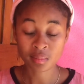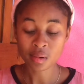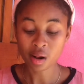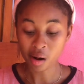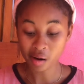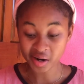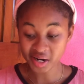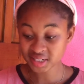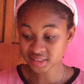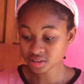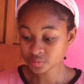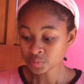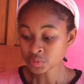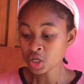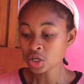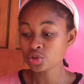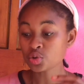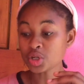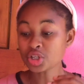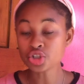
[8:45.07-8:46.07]
All right,
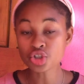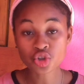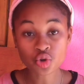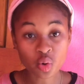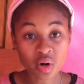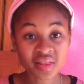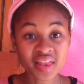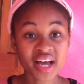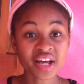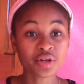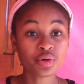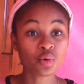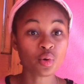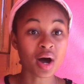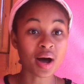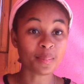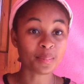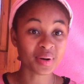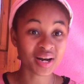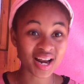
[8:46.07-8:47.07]
so ensure that you
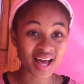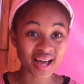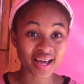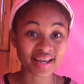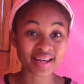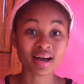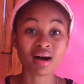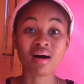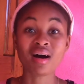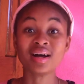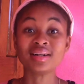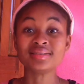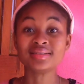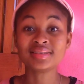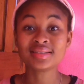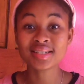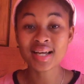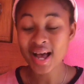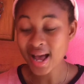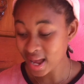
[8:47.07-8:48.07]
apply on
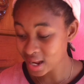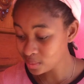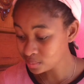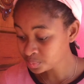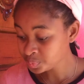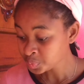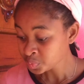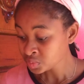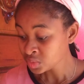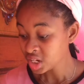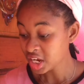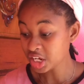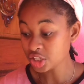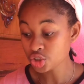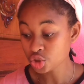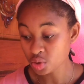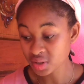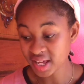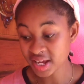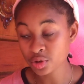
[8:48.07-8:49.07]
time,
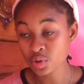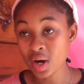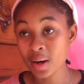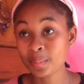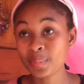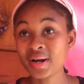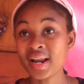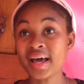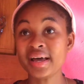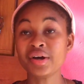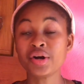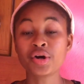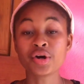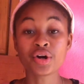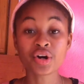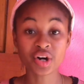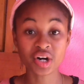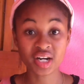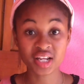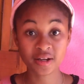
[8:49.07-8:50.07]
ensure that you apply
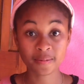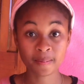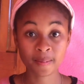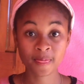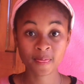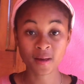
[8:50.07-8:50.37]
early.